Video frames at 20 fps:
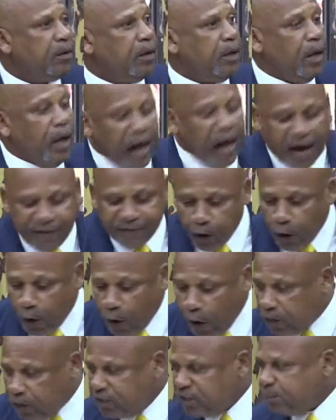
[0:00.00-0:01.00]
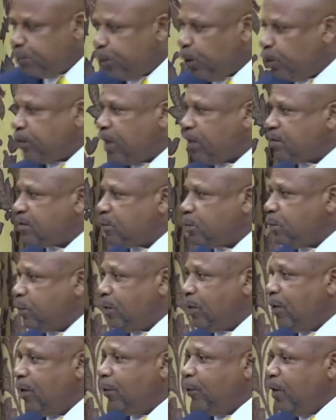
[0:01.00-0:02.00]
After all these projects
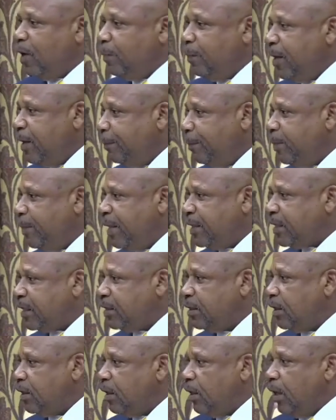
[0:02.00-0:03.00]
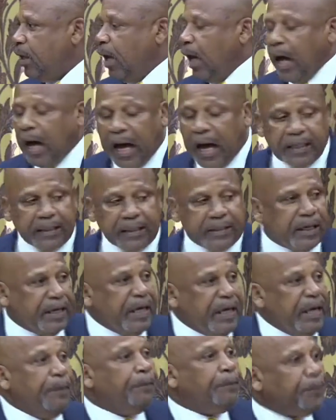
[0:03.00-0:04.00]
will be implemented and
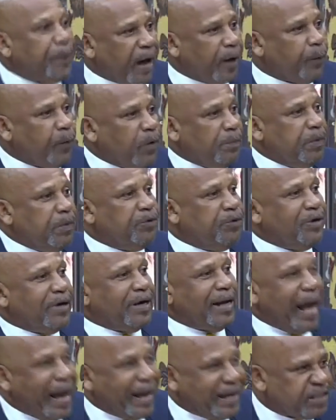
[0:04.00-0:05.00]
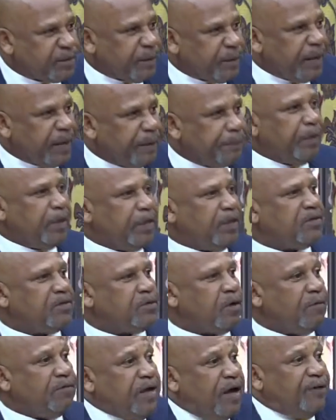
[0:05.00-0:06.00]
the impact will be realized by the people in the
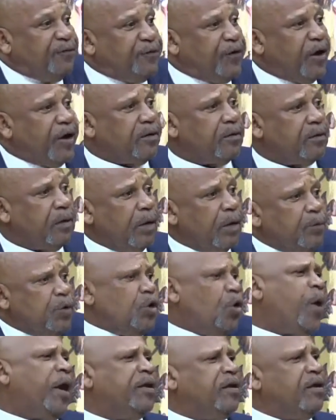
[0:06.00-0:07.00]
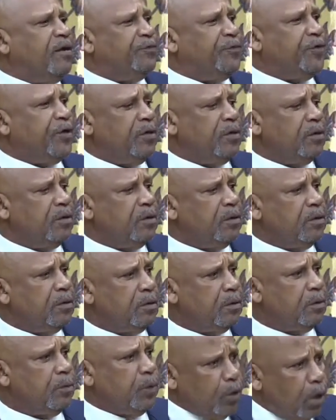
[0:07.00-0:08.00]
South, they're afraid. And we know why they're afraid.
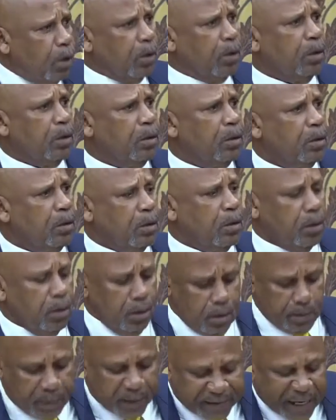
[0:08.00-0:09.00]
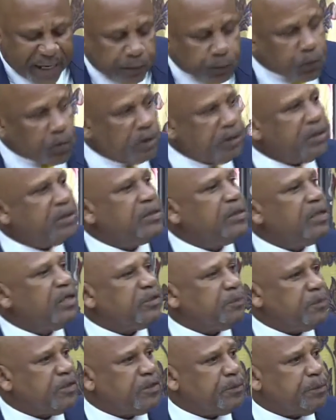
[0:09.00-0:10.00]
We know. But that will not deter us,
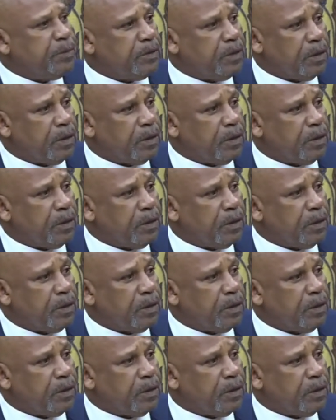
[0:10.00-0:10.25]
Mr. Speaker.